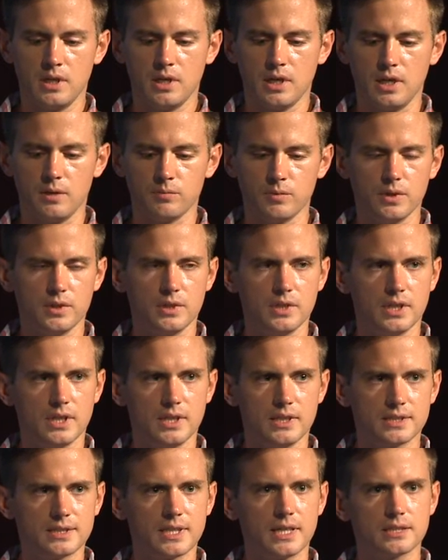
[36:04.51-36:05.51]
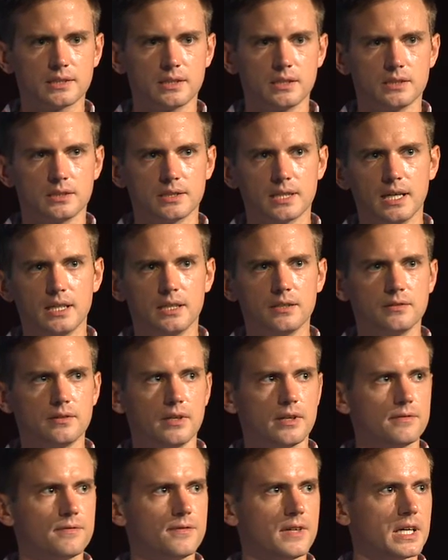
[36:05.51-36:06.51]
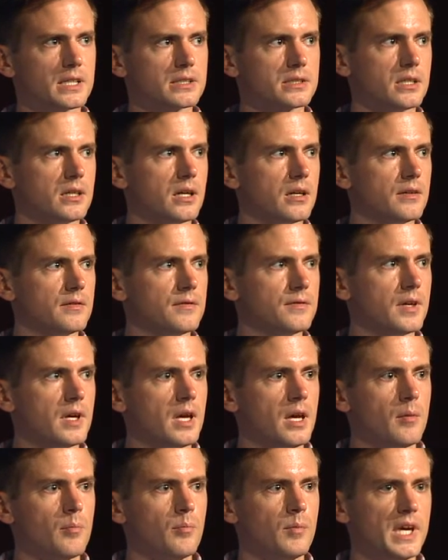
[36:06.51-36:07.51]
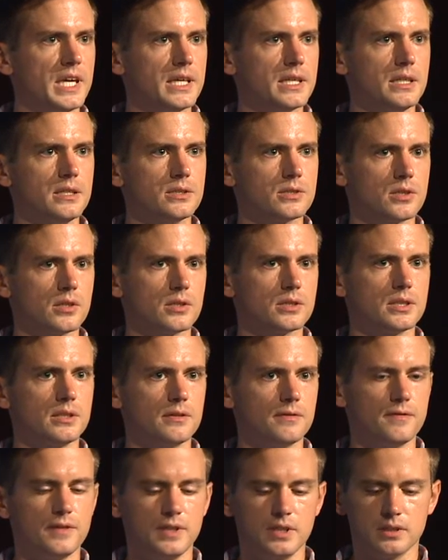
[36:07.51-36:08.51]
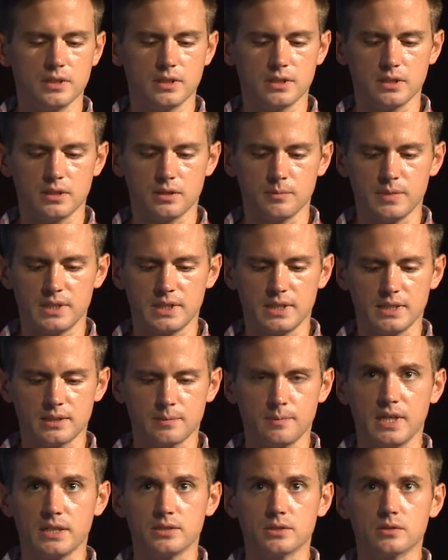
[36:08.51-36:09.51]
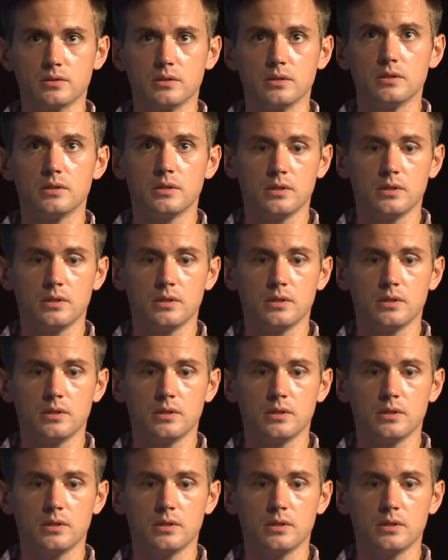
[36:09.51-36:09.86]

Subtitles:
And this has a side effect of making Cersei feel a little bit less magical.